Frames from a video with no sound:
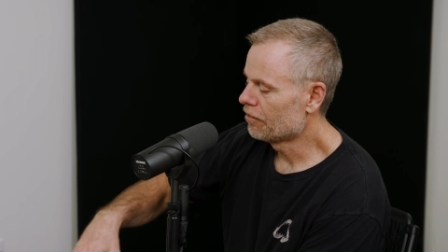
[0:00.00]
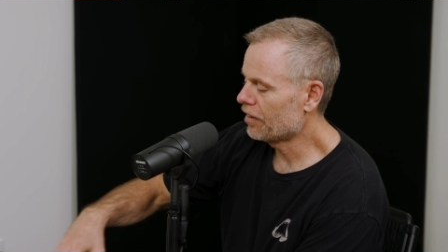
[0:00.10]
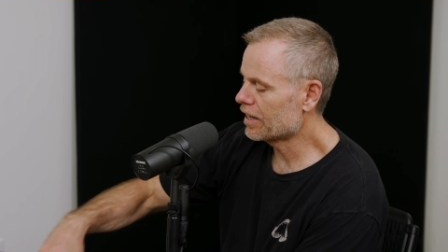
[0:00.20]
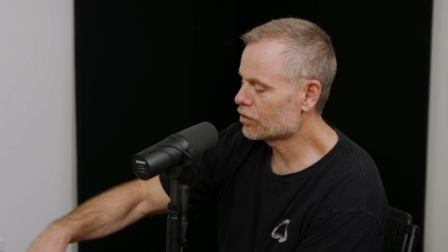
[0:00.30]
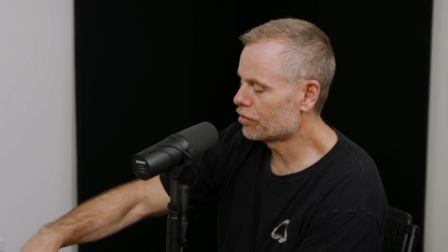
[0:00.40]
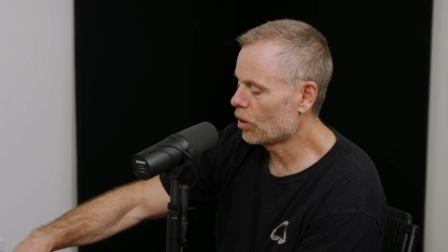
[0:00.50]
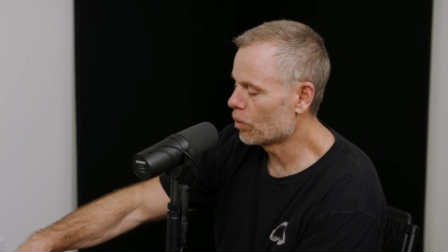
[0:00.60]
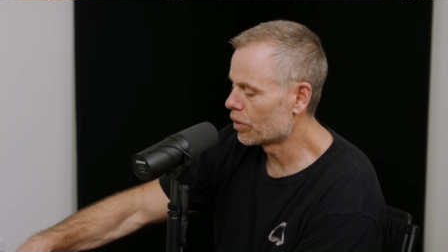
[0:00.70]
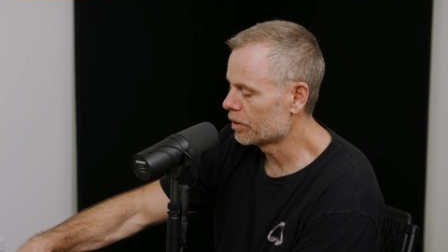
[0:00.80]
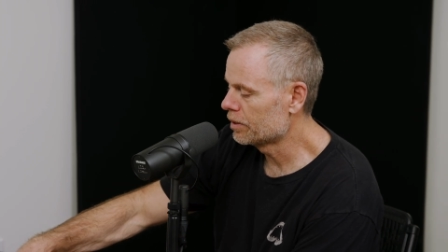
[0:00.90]
Fast
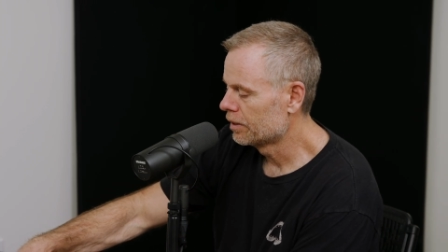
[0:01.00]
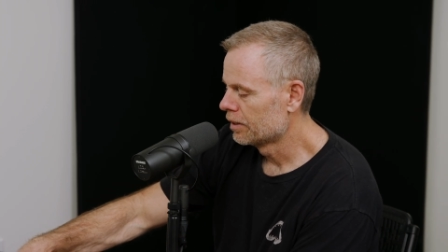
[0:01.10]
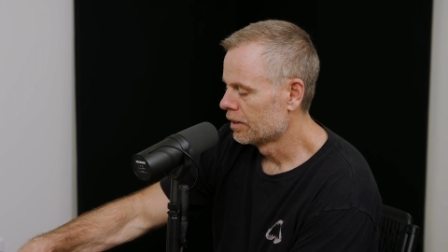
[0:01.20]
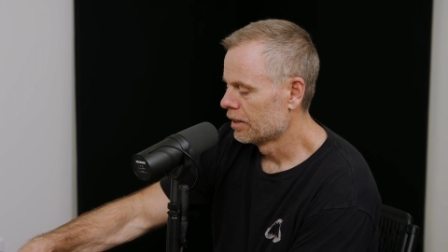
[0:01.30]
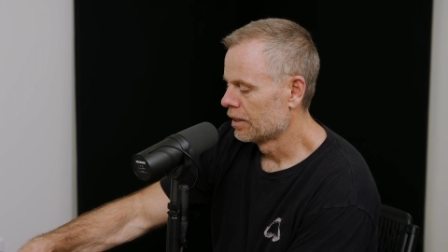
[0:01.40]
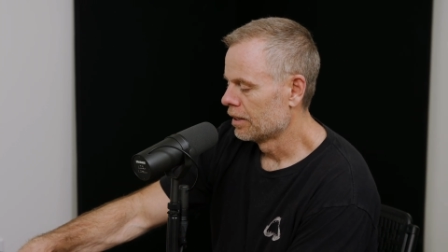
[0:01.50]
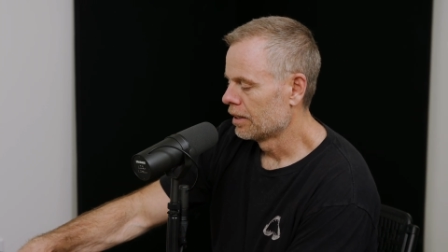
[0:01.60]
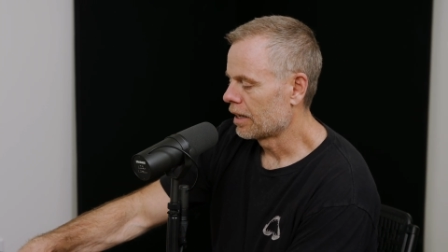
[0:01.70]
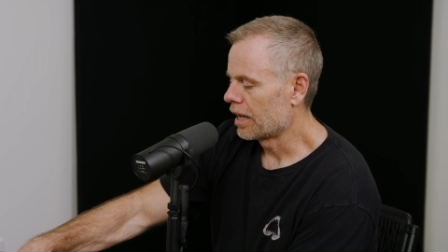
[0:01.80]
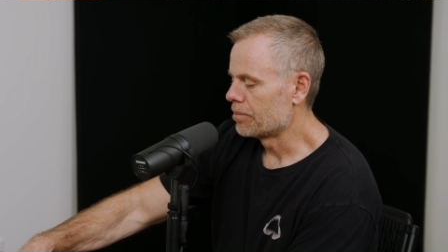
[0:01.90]
forward,
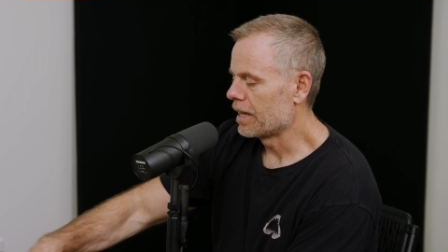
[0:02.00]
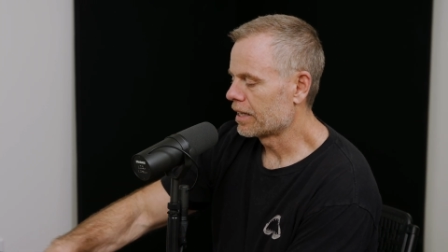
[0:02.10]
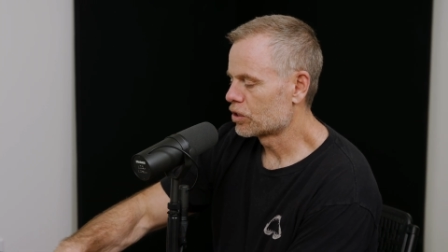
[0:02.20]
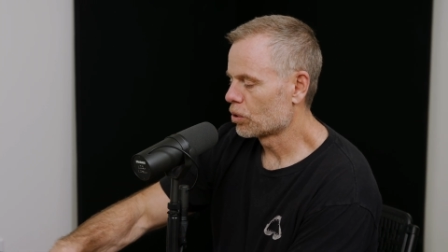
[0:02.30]
I make it